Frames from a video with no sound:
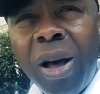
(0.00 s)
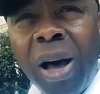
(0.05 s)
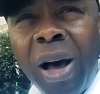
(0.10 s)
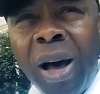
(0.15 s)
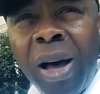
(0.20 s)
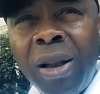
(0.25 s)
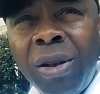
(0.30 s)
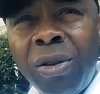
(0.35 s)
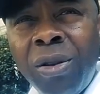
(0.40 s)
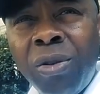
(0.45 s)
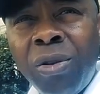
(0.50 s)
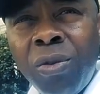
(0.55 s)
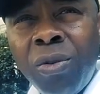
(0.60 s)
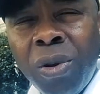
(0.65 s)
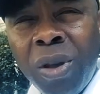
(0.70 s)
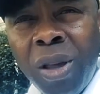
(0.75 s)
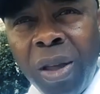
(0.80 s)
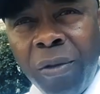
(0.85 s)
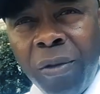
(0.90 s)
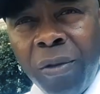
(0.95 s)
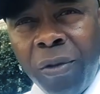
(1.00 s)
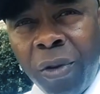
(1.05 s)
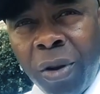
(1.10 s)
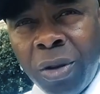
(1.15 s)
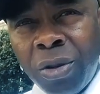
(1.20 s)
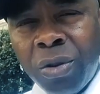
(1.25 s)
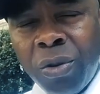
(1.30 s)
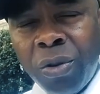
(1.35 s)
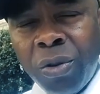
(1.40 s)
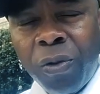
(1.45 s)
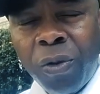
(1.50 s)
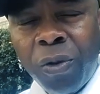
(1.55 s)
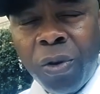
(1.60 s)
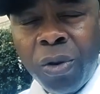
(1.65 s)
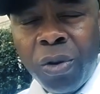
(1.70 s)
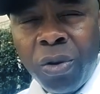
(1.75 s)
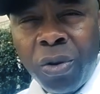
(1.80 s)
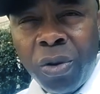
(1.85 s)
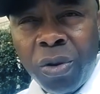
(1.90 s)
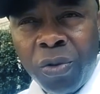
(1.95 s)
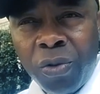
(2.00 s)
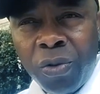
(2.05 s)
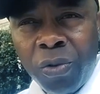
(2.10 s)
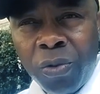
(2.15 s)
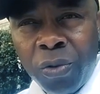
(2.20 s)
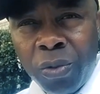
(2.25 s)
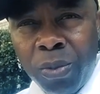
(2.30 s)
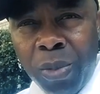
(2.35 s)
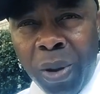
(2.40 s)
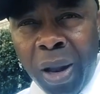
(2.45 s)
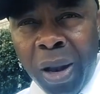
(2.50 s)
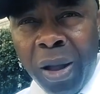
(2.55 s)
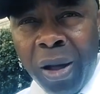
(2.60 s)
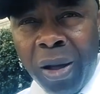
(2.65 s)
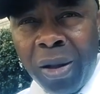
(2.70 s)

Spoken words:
and to give also for those footballer